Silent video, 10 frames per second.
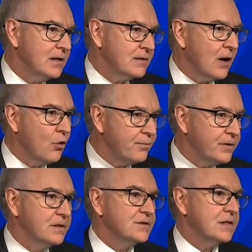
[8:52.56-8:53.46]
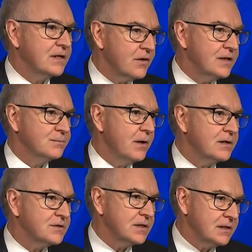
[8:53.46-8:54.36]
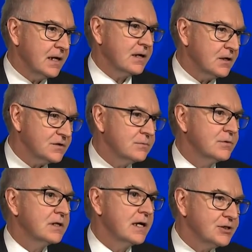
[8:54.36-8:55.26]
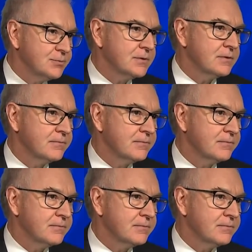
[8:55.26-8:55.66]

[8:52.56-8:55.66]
that openness, that transparency, and that customer engagement.